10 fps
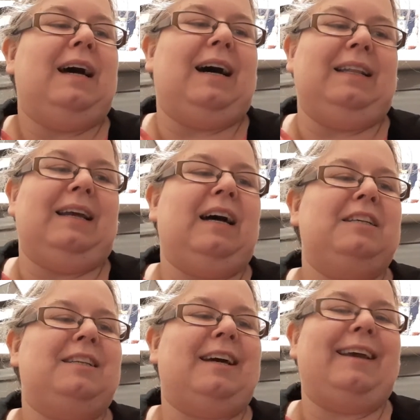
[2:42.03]
and
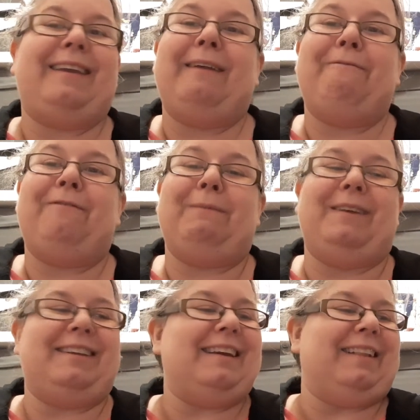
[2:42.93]
hashtag
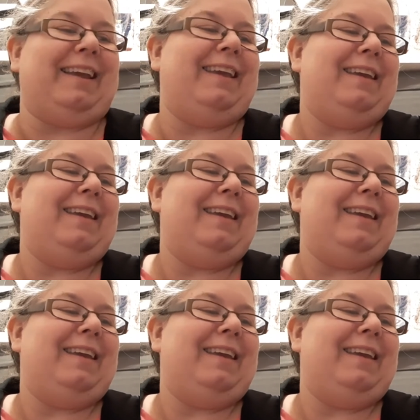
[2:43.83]
February Gelli.